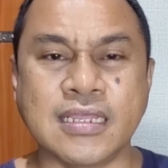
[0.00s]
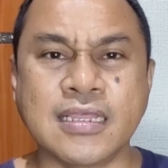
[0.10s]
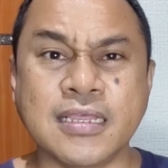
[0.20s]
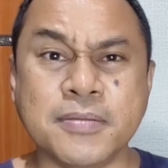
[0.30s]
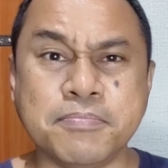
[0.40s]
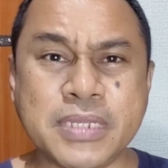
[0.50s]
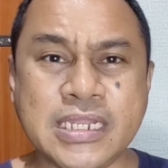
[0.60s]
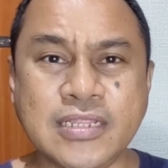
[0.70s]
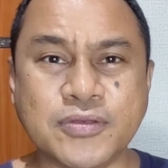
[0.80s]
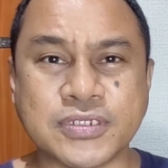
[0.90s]
Meaning
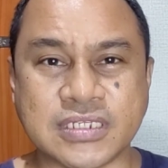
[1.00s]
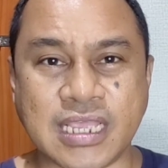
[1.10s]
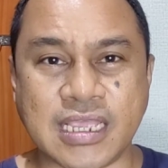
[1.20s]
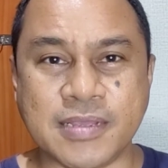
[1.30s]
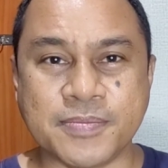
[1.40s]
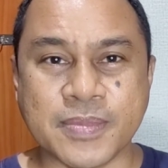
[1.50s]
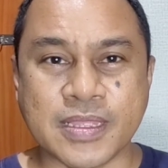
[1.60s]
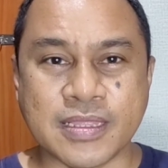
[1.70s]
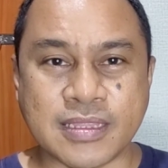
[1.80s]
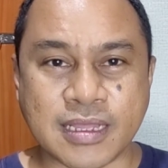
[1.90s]
to say
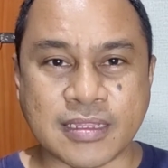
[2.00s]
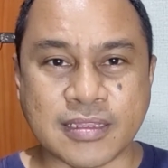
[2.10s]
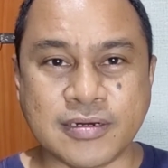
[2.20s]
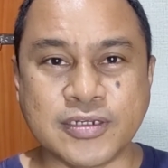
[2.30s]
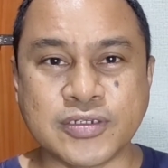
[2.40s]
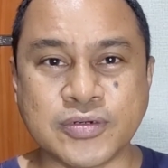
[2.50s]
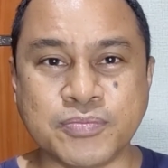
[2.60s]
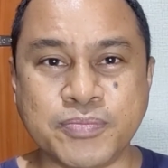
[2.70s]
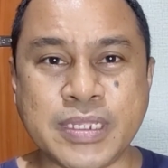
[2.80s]
that there should be